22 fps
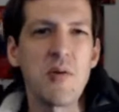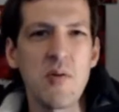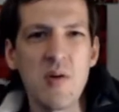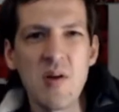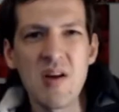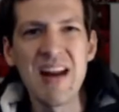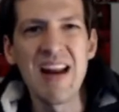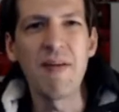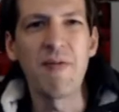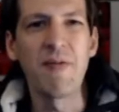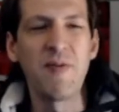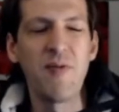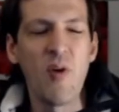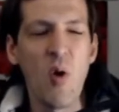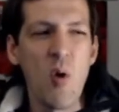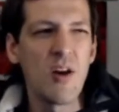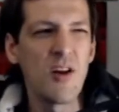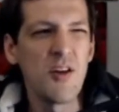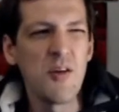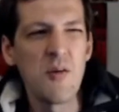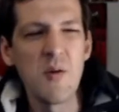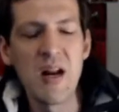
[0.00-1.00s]
You need a
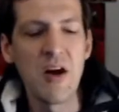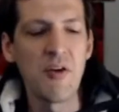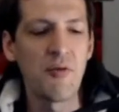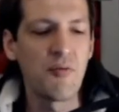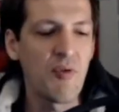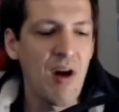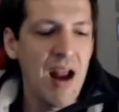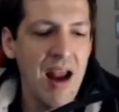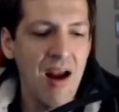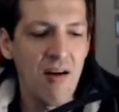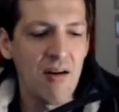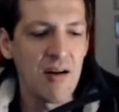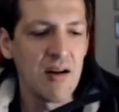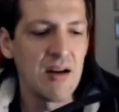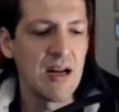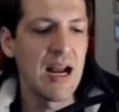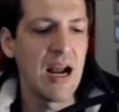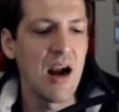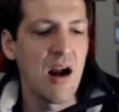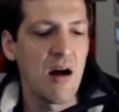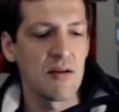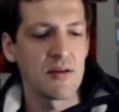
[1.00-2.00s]
foil, you need a rare, you
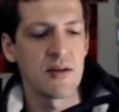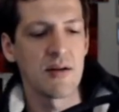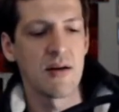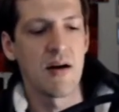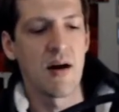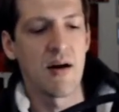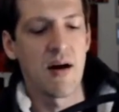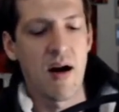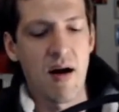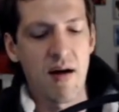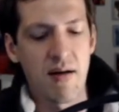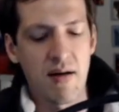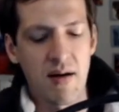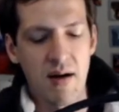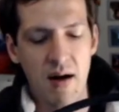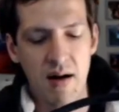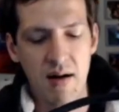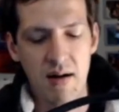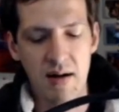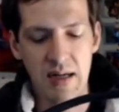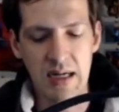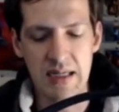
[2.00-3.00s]
need an alternate art
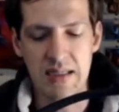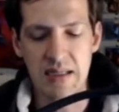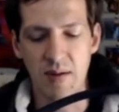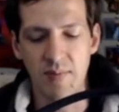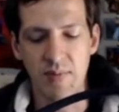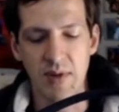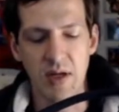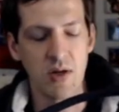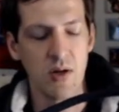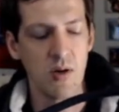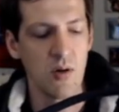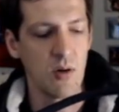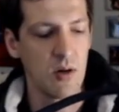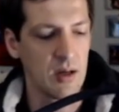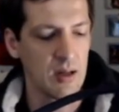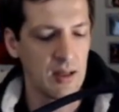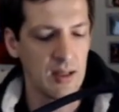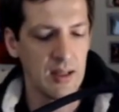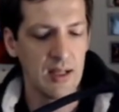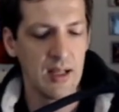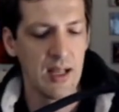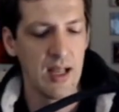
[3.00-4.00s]
card, you need something
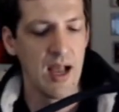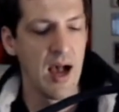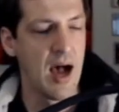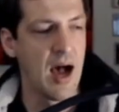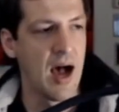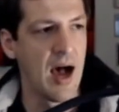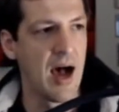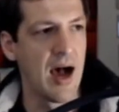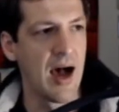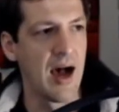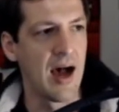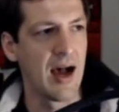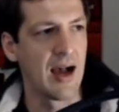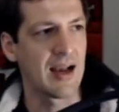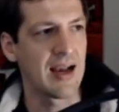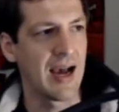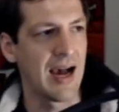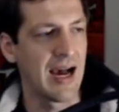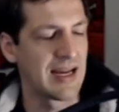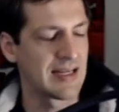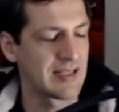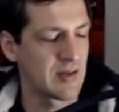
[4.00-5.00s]
cool. Uh,
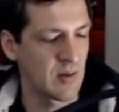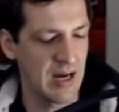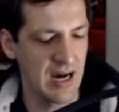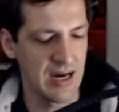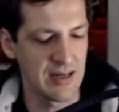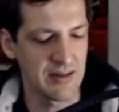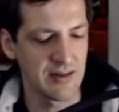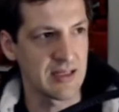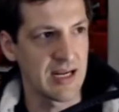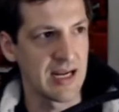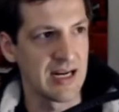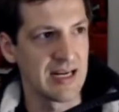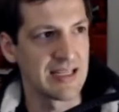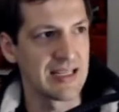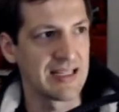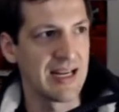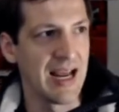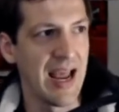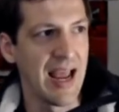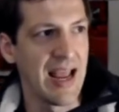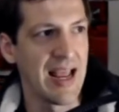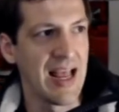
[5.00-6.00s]
so Kaiser is going to
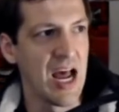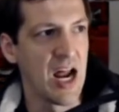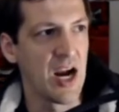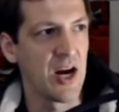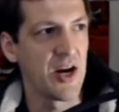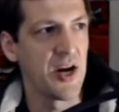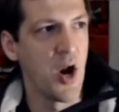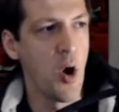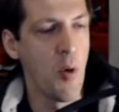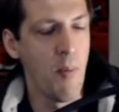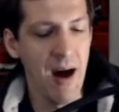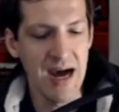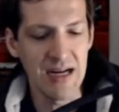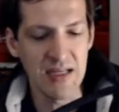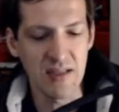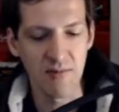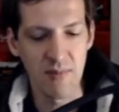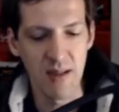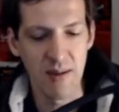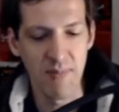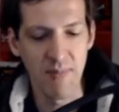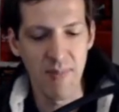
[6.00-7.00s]
say, no moss
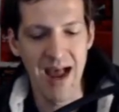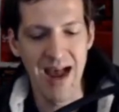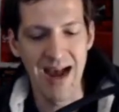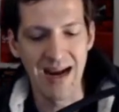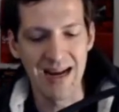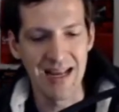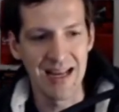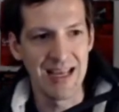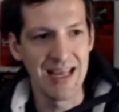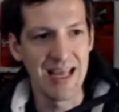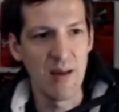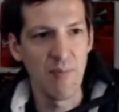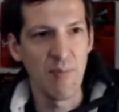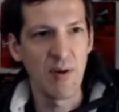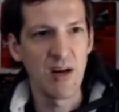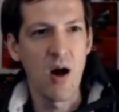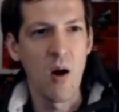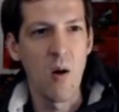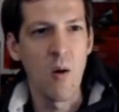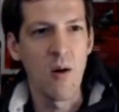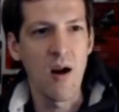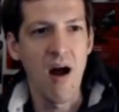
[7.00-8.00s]
from the pack. Keep it
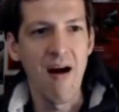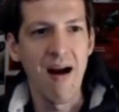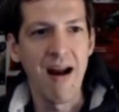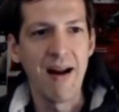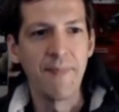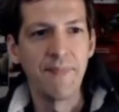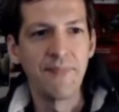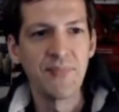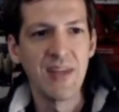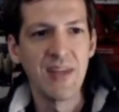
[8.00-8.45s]
going. All right.